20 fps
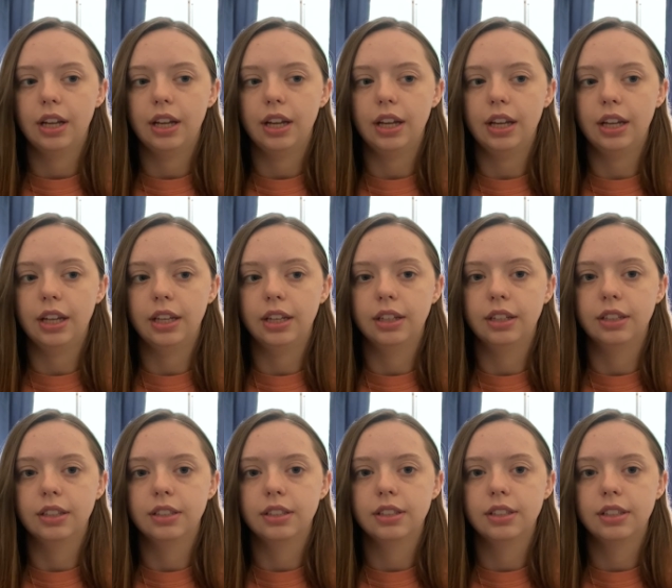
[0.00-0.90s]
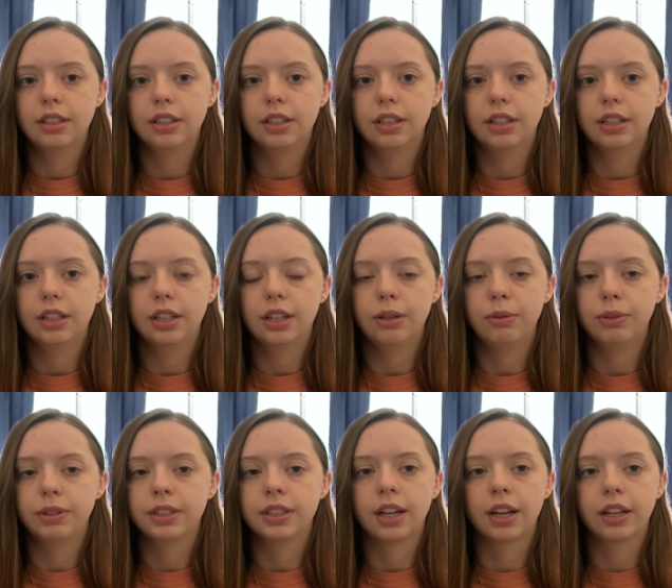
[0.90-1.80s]
and it
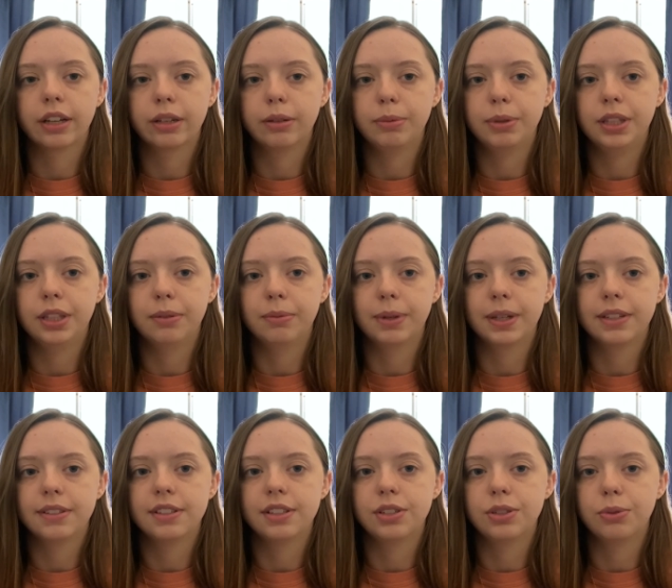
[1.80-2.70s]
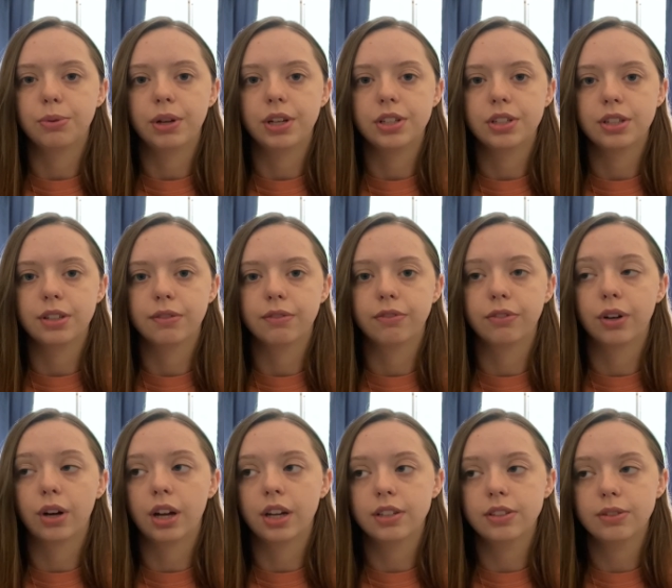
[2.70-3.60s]
was not going to be the best situation for
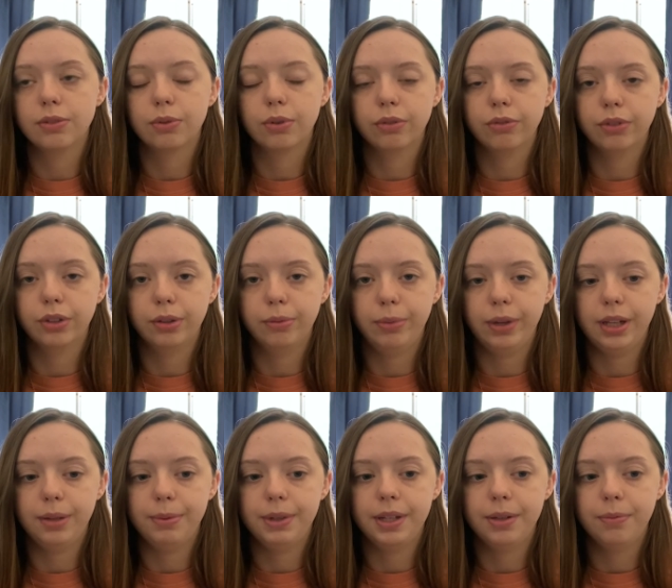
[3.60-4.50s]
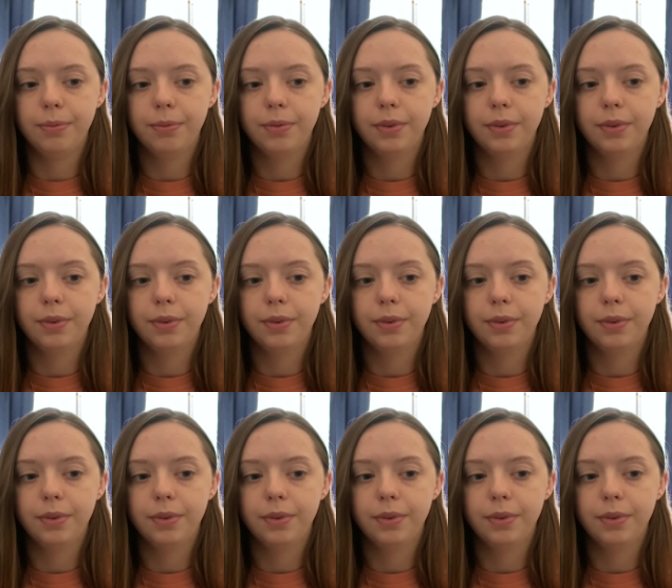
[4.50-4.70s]
us or for the baby.